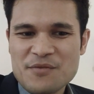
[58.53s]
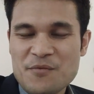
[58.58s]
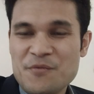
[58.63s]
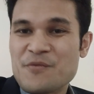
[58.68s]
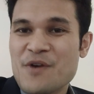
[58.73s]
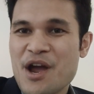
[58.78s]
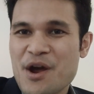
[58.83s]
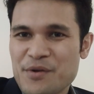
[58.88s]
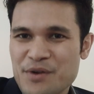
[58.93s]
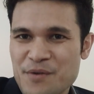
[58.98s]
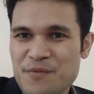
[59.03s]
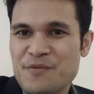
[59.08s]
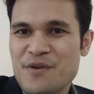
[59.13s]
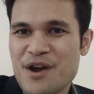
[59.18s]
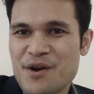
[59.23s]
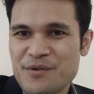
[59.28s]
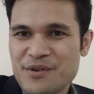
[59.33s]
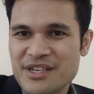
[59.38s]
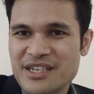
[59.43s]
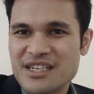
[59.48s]

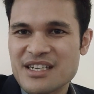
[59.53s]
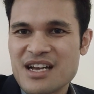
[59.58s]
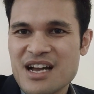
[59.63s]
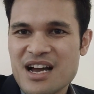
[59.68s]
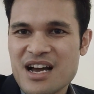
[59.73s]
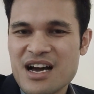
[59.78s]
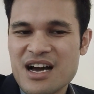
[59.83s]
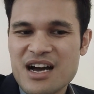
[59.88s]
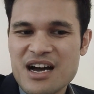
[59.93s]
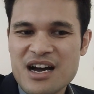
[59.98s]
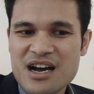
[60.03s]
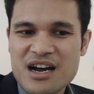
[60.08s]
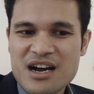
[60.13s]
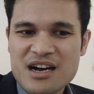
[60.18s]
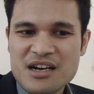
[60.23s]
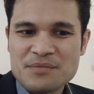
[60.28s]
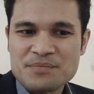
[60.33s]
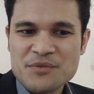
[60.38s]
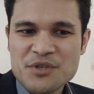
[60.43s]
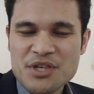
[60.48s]
very
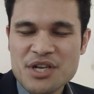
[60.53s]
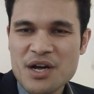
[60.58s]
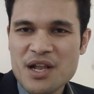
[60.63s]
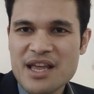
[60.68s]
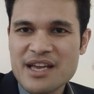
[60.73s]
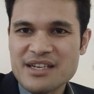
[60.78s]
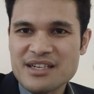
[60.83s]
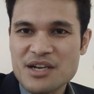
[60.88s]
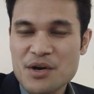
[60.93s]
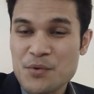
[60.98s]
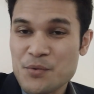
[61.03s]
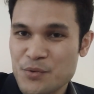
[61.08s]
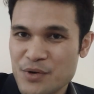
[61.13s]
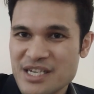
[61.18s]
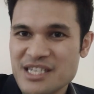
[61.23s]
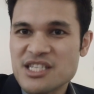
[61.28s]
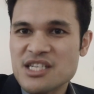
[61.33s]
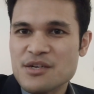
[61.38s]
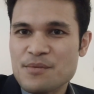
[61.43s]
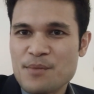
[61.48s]
like a
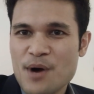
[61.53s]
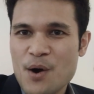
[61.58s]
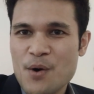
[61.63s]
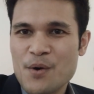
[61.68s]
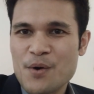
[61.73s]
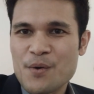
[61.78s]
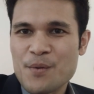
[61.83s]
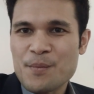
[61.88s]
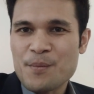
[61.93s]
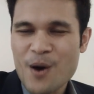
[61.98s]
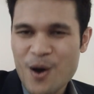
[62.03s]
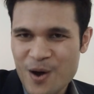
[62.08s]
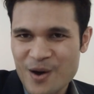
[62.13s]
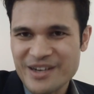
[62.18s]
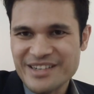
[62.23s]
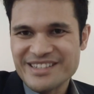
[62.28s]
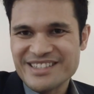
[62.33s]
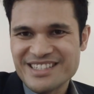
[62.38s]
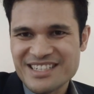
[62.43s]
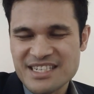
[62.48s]
reasonable
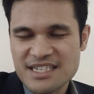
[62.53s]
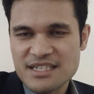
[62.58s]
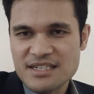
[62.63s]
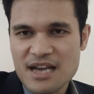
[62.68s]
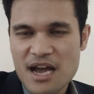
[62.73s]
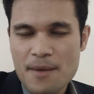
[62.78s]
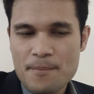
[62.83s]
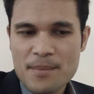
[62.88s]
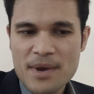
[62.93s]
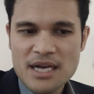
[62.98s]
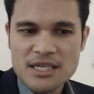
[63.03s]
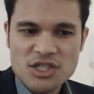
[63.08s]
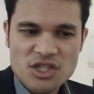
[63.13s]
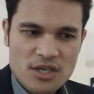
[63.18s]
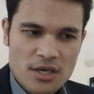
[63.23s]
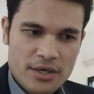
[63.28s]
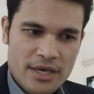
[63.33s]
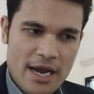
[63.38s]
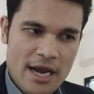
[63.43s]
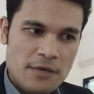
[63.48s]
point in that
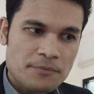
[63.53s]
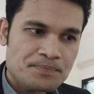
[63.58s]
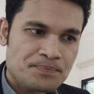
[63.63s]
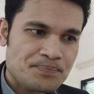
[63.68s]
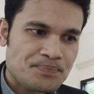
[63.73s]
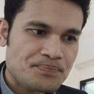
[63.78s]
match. Okay.